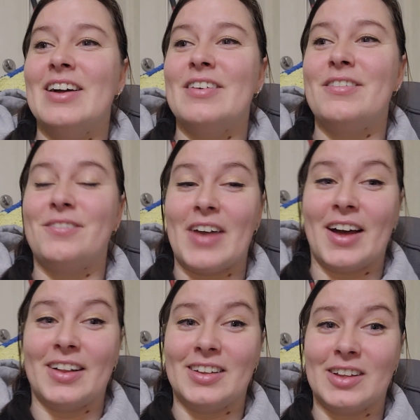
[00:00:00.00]

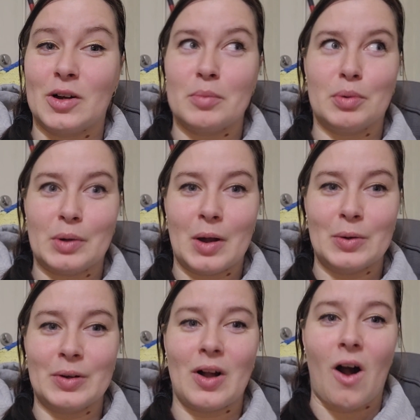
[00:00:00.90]
fell or
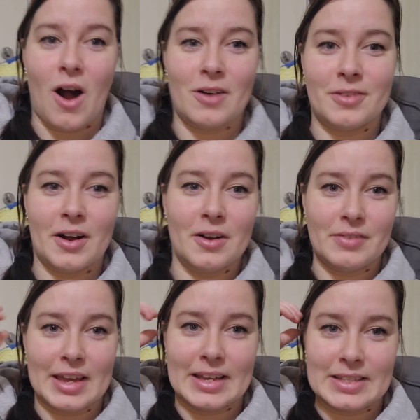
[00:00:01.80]
broke off
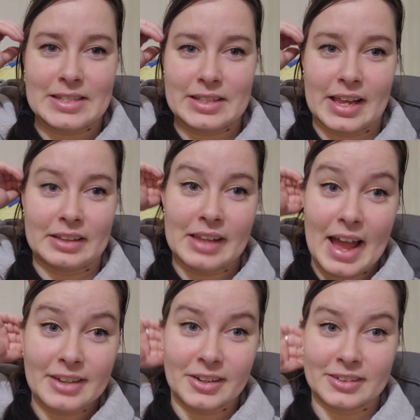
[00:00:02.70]
of its like
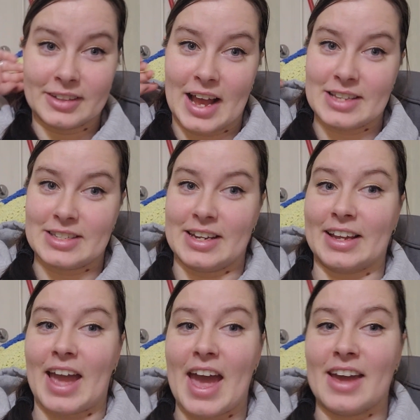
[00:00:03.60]
lanyard
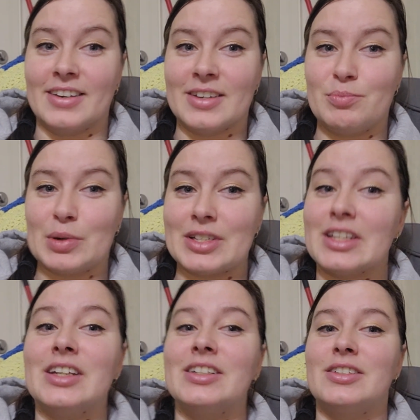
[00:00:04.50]
elastic and
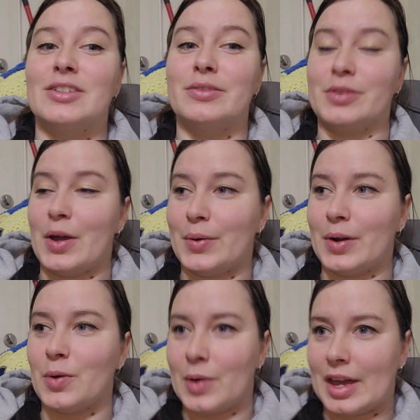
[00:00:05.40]
proceeded to float
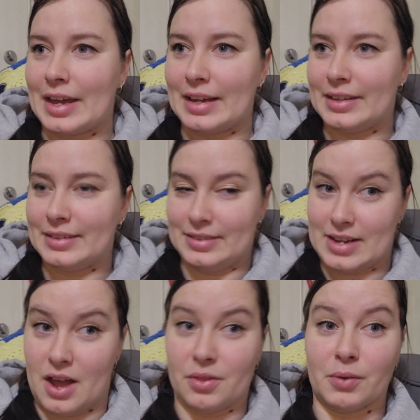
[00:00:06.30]
away
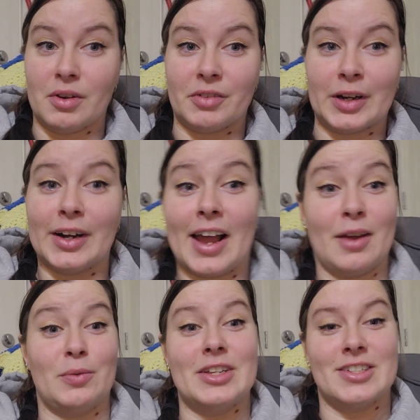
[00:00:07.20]
down the river
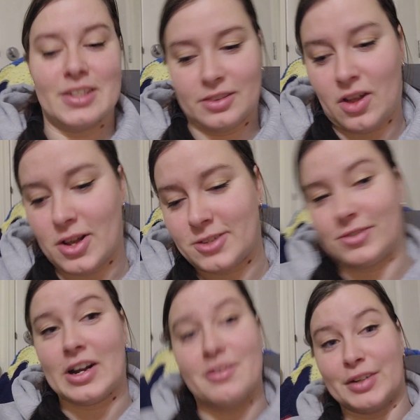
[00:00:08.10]
and was lost
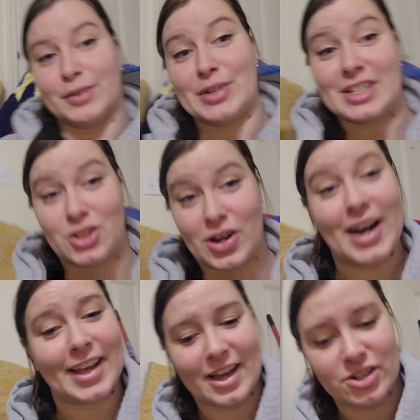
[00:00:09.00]
forever. We did
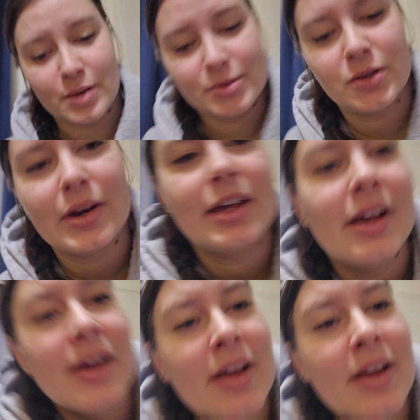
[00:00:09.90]
try to catch up to it.